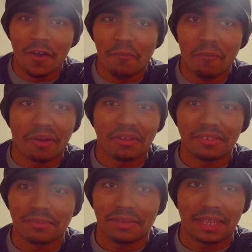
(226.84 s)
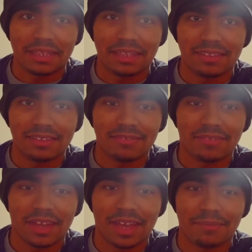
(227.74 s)
work on something like this.
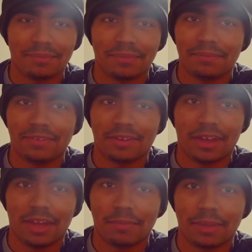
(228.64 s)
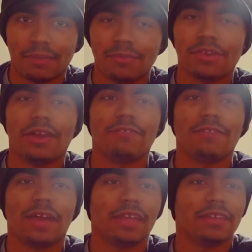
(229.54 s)
Very epic. I'm sorry if
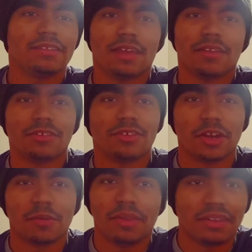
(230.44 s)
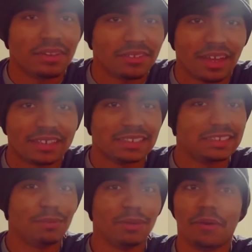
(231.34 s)
I sound so terrible on this, guys. It's
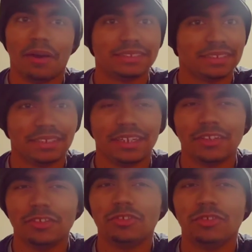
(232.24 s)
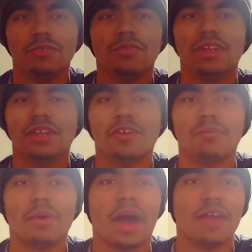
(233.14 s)
been a while since I've done a YouTube video,
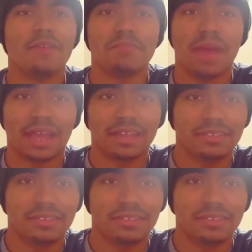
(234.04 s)
but I'm back